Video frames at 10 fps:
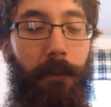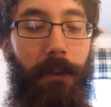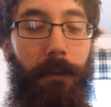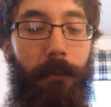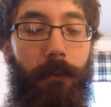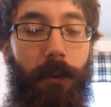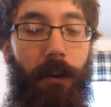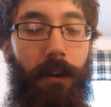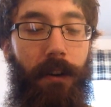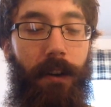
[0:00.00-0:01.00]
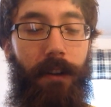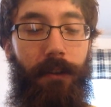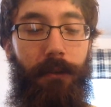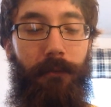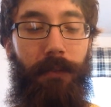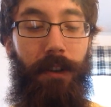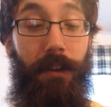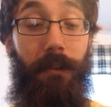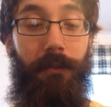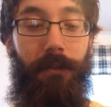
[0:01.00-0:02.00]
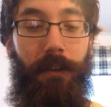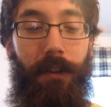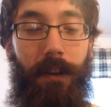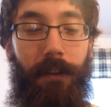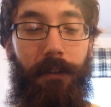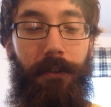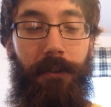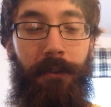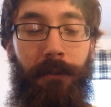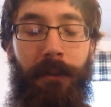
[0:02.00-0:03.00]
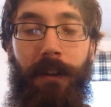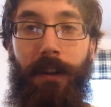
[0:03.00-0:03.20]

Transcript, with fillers: We're going to move on and do videos on the other two